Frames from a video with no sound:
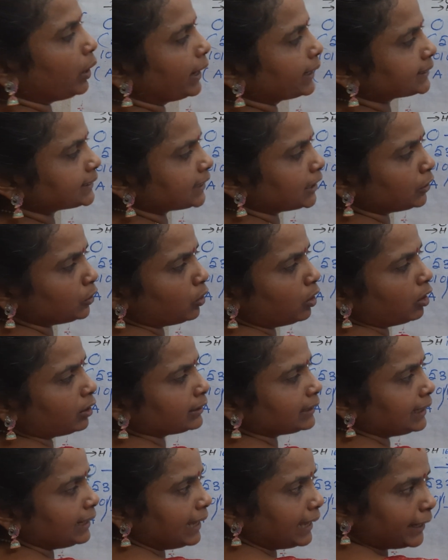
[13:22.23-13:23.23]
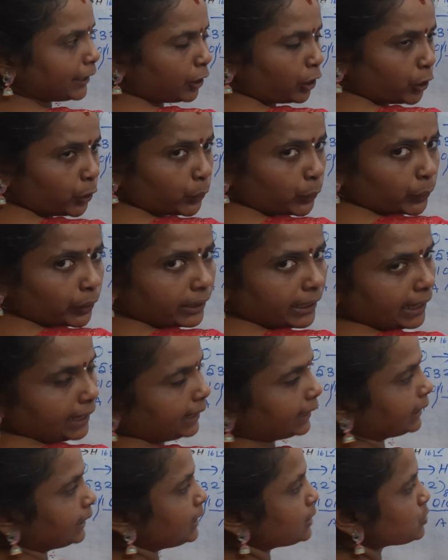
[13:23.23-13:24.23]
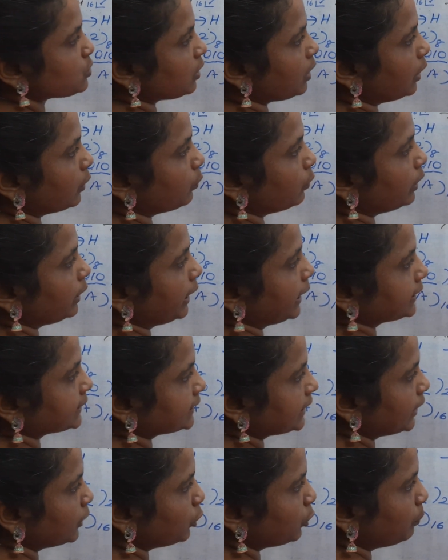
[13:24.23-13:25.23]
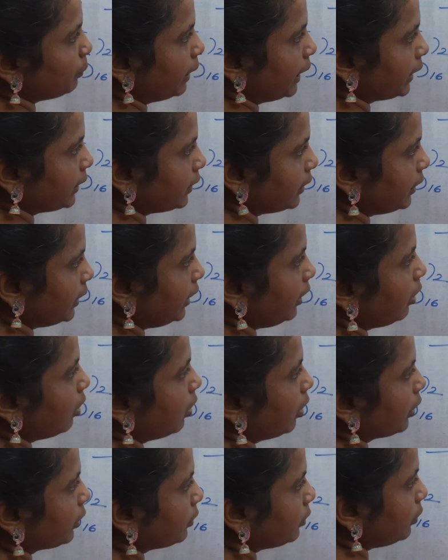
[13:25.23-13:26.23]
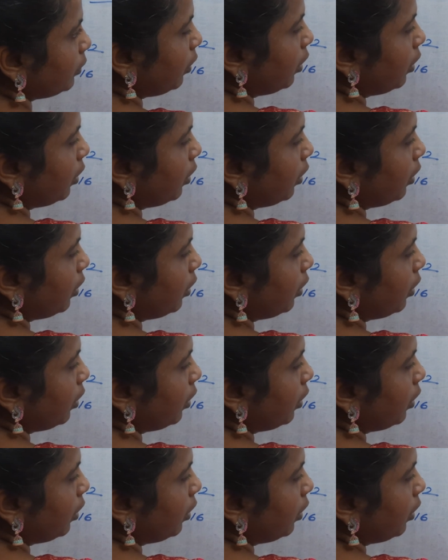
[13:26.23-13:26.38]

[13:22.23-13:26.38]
hexa to octal, I cannot do it directly. So convert hexa to binary or to